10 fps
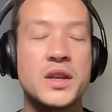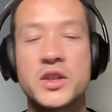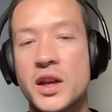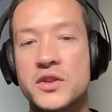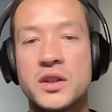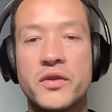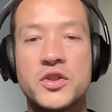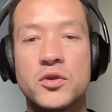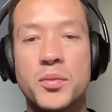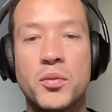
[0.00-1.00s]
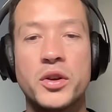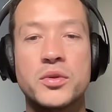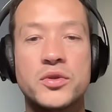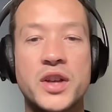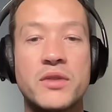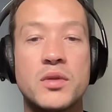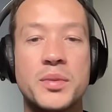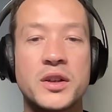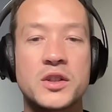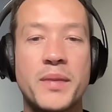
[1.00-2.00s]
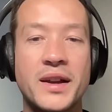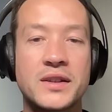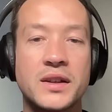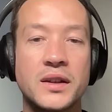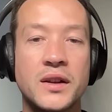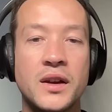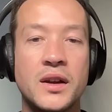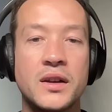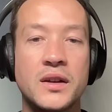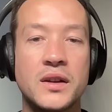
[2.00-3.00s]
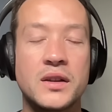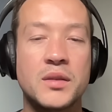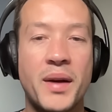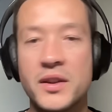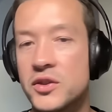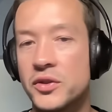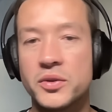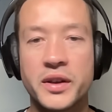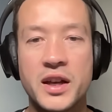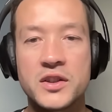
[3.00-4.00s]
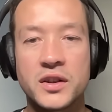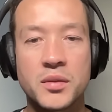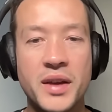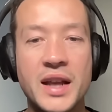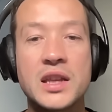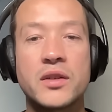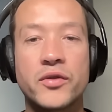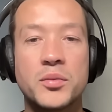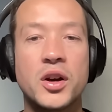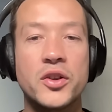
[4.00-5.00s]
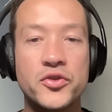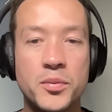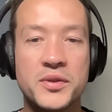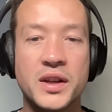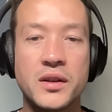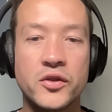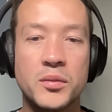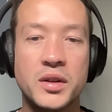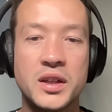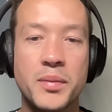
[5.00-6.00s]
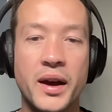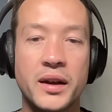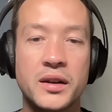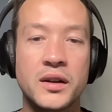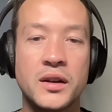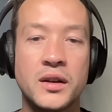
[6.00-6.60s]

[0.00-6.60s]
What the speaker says: Each case is individual, but what you would generally be expecting depends on your case. It could be anything from 100% of your money back.